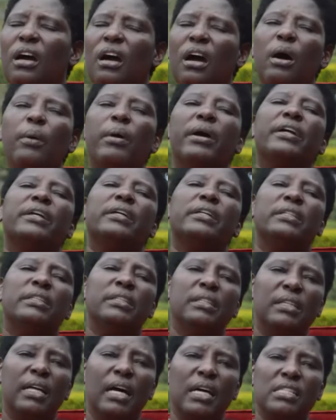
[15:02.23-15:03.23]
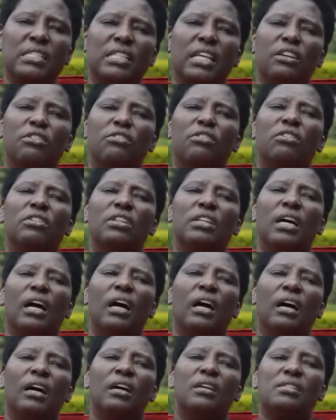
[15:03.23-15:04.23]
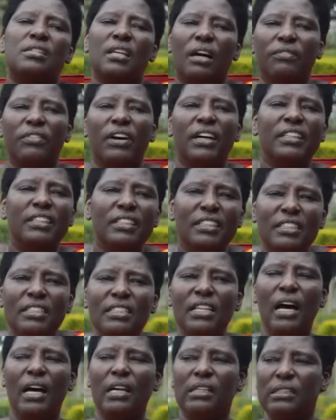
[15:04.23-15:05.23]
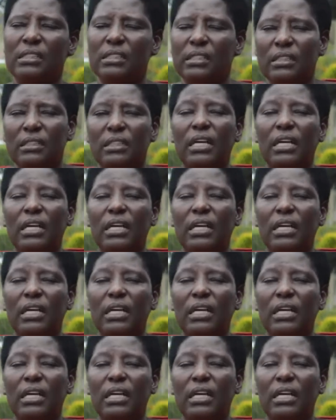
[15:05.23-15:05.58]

our good leaders. They know they are servant leaders.